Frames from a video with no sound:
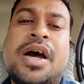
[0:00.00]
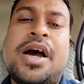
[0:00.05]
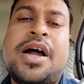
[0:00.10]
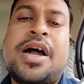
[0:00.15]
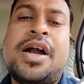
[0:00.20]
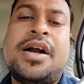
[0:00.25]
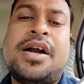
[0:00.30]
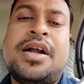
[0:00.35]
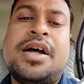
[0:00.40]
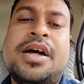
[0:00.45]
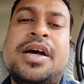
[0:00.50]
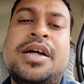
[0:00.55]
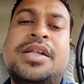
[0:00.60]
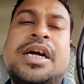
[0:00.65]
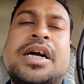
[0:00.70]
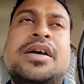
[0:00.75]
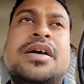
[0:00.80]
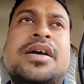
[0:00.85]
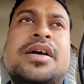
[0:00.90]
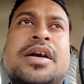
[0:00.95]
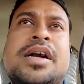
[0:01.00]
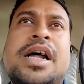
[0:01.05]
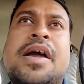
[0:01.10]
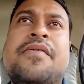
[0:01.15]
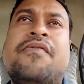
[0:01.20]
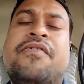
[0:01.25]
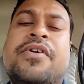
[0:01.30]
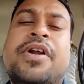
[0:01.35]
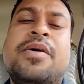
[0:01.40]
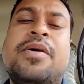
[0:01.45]
and the
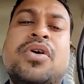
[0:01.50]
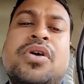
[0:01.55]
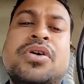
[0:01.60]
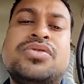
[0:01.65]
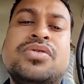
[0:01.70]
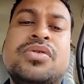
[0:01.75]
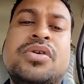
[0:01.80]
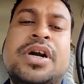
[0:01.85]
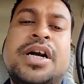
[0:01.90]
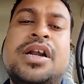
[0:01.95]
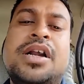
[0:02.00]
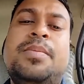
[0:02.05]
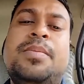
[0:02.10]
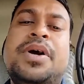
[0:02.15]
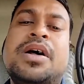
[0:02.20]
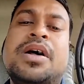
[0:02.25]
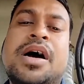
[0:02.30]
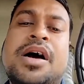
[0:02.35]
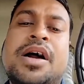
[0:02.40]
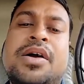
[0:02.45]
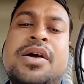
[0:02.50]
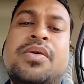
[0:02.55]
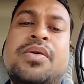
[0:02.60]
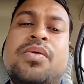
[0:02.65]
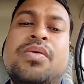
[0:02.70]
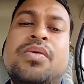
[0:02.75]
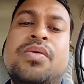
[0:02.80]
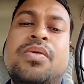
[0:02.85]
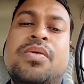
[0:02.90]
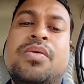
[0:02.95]
time frame also a little bit higher
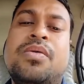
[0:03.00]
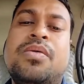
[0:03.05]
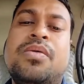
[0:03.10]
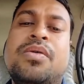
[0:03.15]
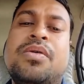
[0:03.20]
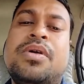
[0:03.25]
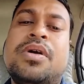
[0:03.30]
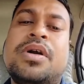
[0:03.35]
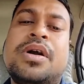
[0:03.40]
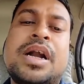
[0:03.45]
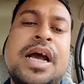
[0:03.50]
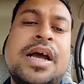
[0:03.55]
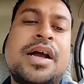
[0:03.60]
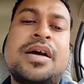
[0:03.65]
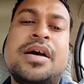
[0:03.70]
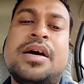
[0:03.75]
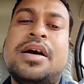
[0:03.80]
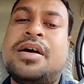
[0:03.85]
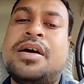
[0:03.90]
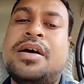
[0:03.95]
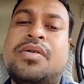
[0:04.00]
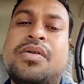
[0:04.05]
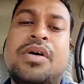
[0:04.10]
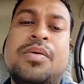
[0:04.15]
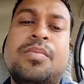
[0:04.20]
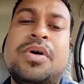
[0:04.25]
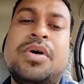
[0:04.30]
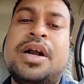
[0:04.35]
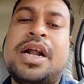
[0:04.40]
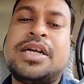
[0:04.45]
to like
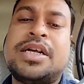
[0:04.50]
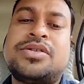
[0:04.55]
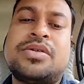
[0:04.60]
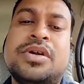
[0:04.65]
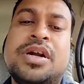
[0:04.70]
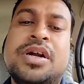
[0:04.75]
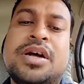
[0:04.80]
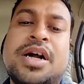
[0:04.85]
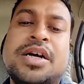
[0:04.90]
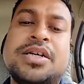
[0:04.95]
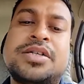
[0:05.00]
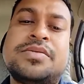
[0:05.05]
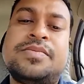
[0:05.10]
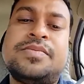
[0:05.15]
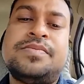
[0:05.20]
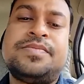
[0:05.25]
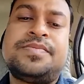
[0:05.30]
normal natural grass.